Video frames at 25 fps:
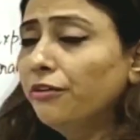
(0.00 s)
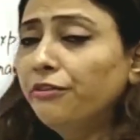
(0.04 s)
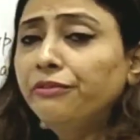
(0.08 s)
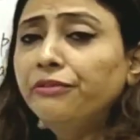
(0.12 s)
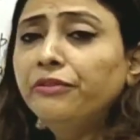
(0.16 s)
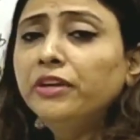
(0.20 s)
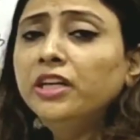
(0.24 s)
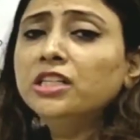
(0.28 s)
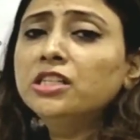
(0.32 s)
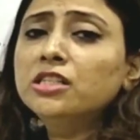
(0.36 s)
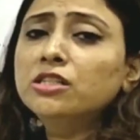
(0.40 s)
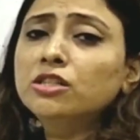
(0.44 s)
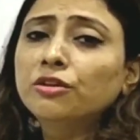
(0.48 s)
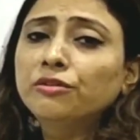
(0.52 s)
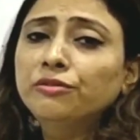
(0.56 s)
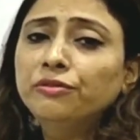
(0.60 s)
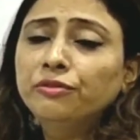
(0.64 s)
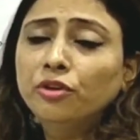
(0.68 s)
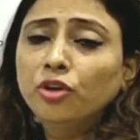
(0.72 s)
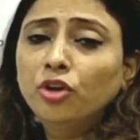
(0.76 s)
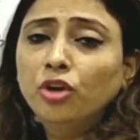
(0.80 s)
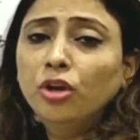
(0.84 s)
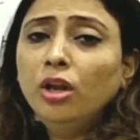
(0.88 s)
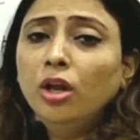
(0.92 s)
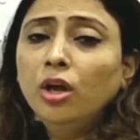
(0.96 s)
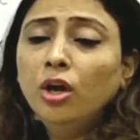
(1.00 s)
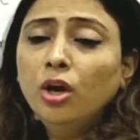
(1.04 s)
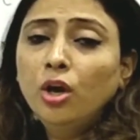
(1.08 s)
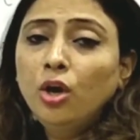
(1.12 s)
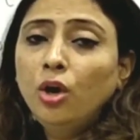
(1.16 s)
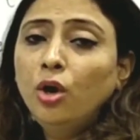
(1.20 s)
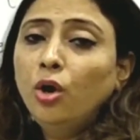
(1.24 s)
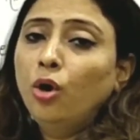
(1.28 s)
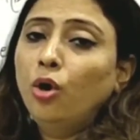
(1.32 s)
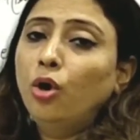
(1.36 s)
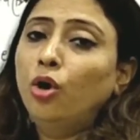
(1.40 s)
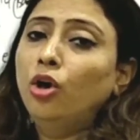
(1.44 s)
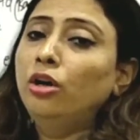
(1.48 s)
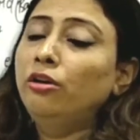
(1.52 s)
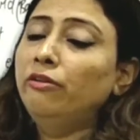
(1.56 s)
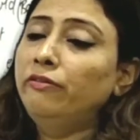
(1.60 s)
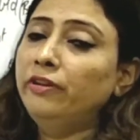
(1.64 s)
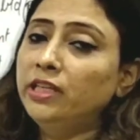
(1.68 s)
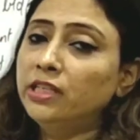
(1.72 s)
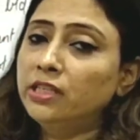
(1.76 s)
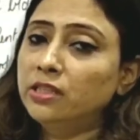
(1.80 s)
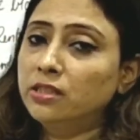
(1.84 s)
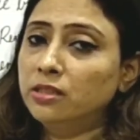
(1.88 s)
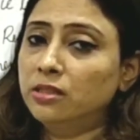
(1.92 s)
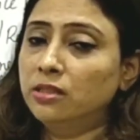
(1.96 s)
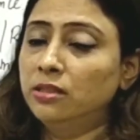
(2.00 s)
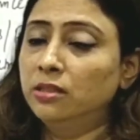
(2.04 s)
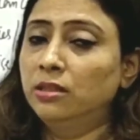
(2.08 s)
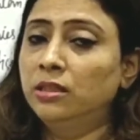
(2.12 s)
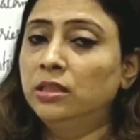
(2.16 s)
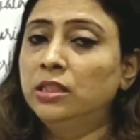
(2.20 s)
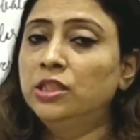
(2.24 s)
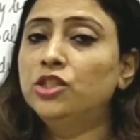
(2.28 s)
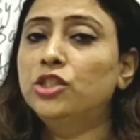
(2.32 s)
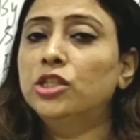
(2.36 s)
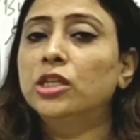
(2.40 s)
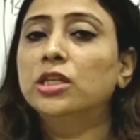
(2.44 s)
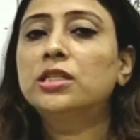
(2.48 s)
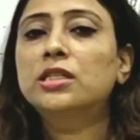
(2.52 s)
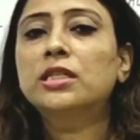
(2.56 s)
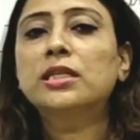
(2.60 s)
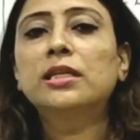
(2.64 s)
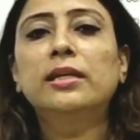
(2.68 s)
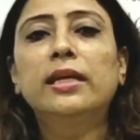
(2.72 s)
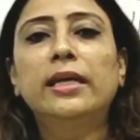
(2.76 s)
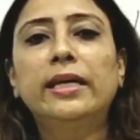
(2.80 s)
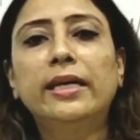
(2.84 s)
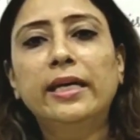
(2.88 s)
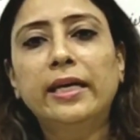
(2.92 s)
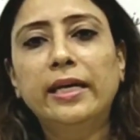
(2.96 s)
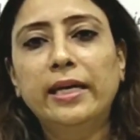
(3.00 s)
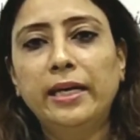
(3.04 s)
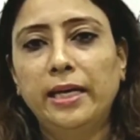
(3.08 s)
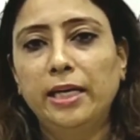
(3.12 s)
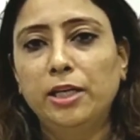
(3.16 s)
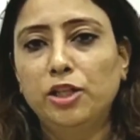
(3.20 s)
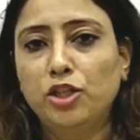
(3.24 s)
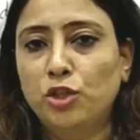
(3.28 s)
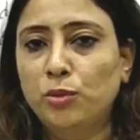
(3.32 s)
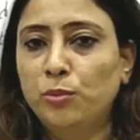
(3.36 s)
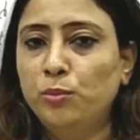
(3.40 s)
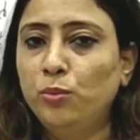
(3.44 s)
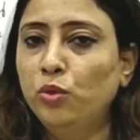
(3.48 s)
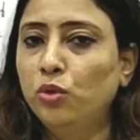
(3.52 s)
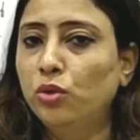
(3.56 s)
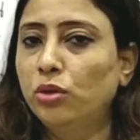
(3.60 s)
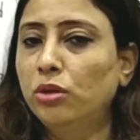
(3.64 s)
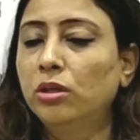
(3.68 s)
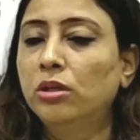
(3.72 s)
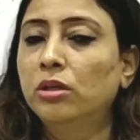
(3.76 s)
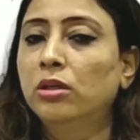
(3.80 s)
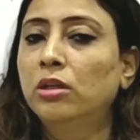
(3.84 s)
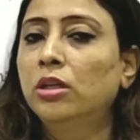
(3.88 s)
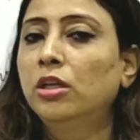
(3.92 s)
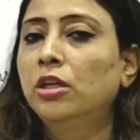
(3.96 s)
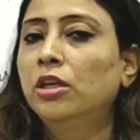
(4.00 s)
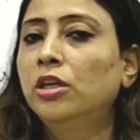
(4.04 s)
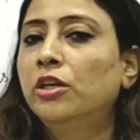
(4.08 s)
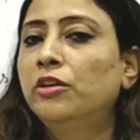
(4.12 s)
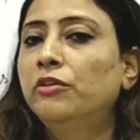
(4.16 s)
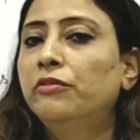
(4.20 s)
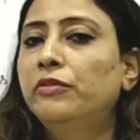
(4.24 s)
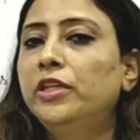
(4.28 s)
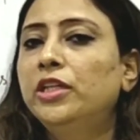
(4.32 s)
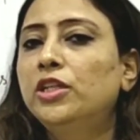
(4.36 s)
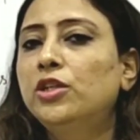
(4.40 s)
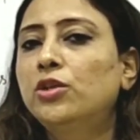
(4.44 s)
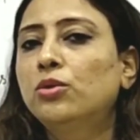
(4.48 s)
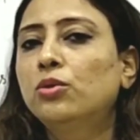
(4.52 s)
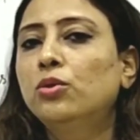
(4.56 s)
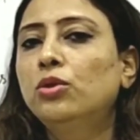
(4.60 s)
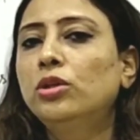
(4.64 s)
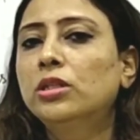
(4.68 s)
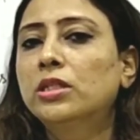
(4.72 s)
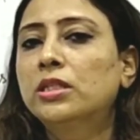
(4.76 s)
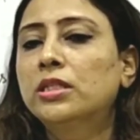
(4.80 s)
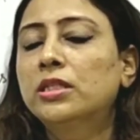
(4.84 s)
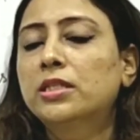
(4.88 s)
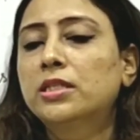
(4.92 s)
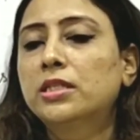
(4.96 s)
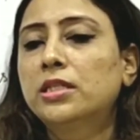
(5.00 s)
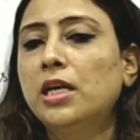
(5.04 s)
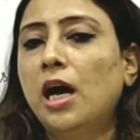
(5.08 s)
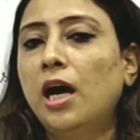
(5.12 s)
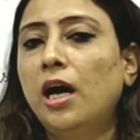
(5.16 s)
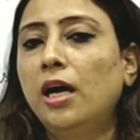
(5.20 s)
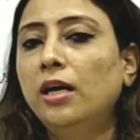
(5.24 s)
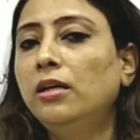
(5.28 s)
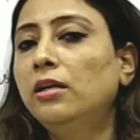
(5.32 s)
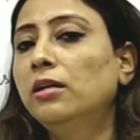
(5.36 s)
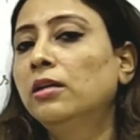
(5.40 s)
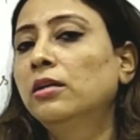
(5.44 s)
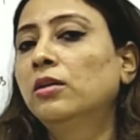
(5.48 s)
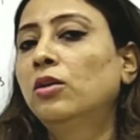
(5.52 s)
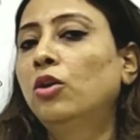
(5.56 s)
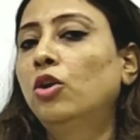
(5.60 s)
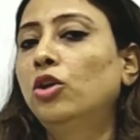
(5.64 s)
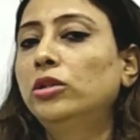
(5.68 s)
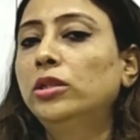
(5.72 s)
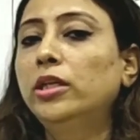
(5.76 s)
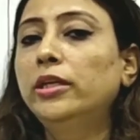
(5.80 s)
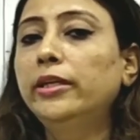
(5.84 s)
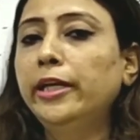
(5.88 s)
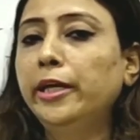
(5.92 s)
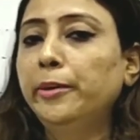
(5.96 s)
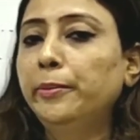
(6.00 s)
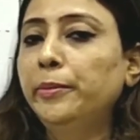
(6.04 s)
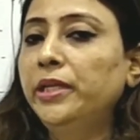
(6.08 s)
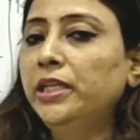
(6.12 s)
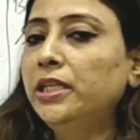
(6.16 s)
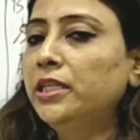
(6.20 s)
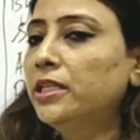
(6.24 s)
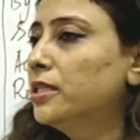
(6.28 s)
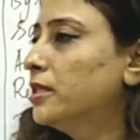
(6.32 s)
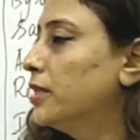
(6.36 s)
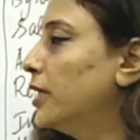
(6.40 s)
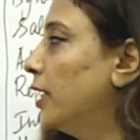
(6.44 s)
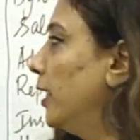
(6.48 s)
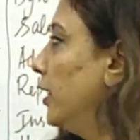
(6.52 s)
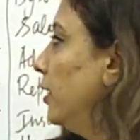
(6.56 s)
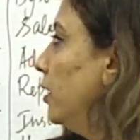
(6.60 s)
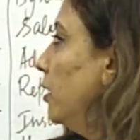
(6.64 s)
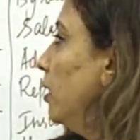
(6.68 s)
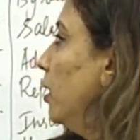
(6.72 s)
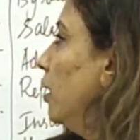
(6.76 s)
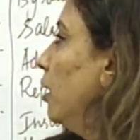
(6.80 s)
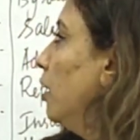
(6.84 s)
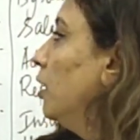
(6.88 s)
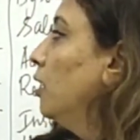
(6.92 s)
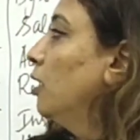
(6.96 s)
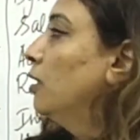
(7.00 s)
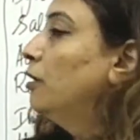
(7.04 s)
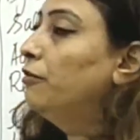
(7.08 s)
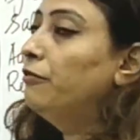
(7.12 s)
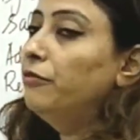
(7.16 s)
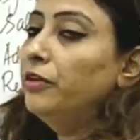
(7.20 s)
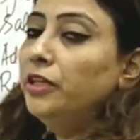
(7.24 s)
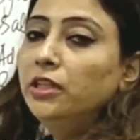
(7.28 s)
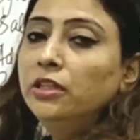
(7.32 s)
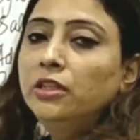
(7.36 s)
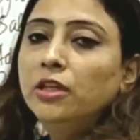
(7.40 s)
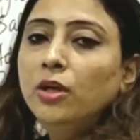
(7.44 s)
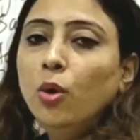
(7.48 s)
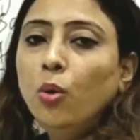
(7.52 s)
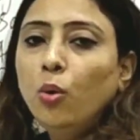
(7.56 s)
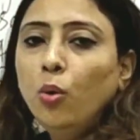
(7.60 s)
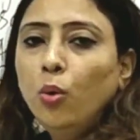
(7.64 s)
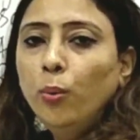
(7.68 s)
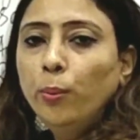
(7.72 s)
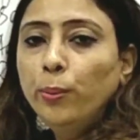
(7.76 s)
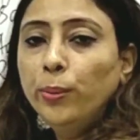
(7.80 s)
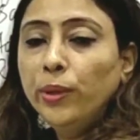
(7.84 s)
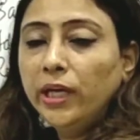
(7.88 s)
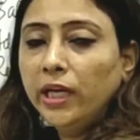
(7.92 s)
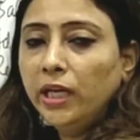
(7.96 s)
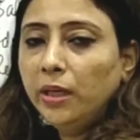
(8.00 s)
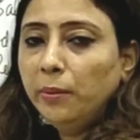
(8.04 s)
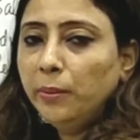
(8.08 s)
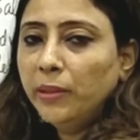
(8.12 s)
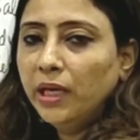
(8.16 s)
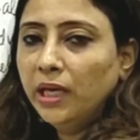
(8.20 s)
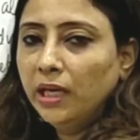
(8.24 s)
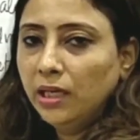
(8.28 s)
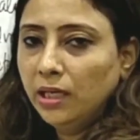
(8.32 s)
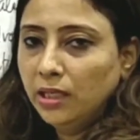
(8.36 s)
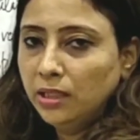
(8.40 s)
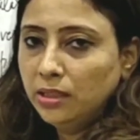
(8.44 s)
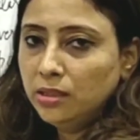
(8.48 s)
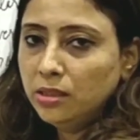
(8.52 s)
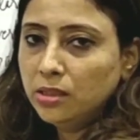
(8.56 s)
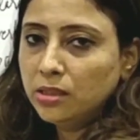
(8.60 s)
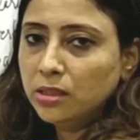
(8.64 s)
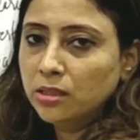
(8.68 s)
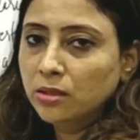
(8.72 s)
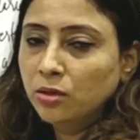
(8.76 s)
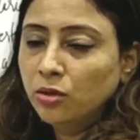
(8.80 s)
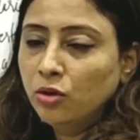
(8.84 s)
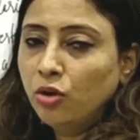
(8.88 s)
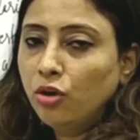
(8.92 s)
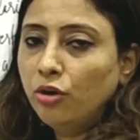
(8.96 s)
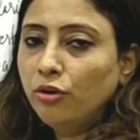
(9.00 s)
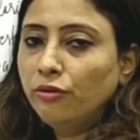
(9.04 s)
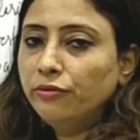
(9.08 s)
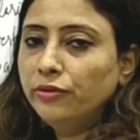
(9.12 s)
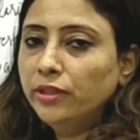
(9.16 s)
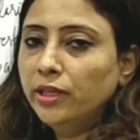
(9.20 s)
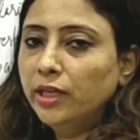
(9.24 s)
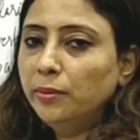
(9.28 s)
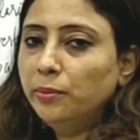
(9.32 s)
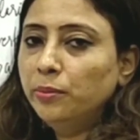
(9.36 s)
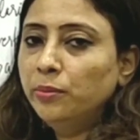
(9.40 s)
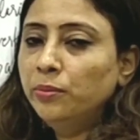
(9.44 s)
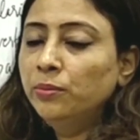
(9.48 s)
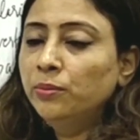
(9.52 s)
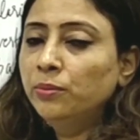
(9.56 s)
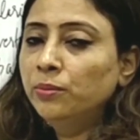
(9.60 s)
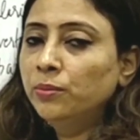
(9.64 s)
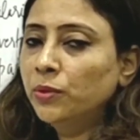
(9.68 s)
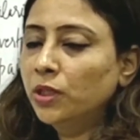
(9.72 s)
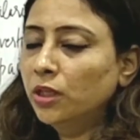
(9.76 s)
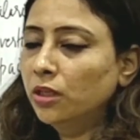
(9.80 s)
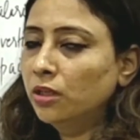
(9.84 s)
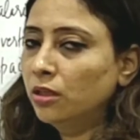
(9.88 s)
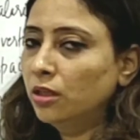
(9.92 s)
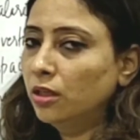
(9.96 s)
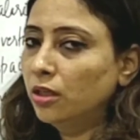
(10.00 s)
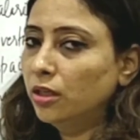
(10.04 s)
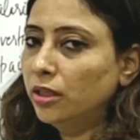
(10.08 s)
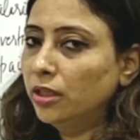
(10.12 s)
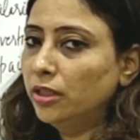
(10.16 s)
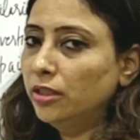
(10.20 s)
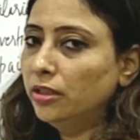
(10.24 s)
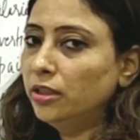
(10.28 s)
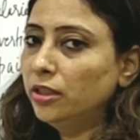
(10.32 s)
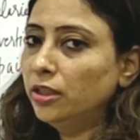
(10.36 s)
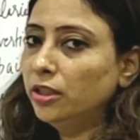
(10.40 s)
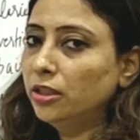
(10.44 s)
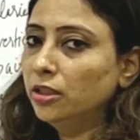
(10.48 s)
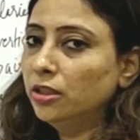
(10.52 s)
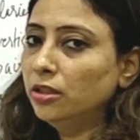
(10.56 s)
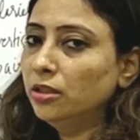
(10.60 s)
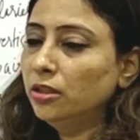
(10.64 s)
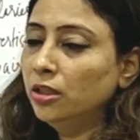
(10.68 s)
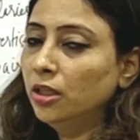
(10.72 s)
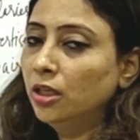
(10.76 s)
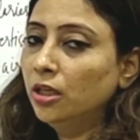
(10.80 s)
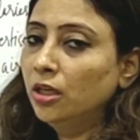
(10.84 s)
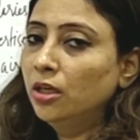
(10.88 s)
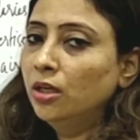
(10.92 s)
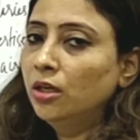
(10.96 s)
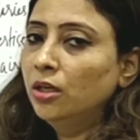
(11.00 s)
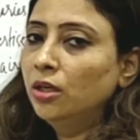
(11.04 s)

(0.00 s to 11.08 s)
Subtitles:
First of all, always, just like cash book, we should start on the debit side with the opening balance of that current year.